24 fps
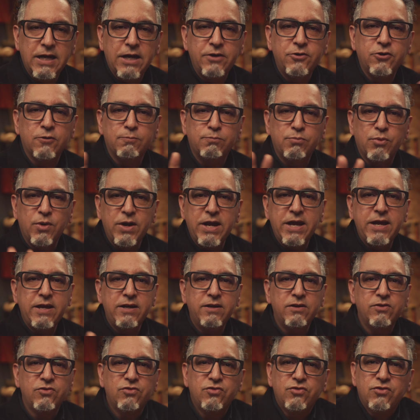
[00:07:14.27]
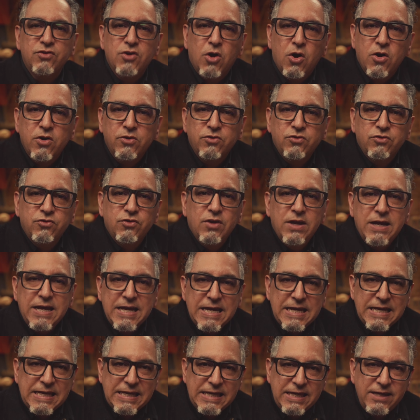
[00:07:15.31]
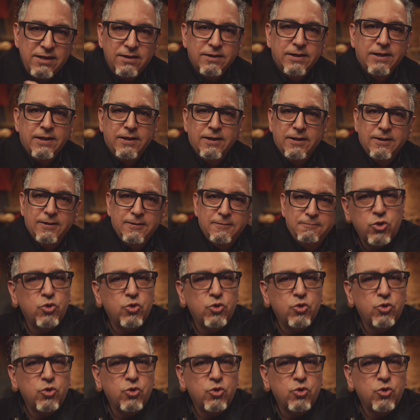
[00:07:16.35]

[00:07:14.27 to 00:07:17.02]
and your brain starts healing.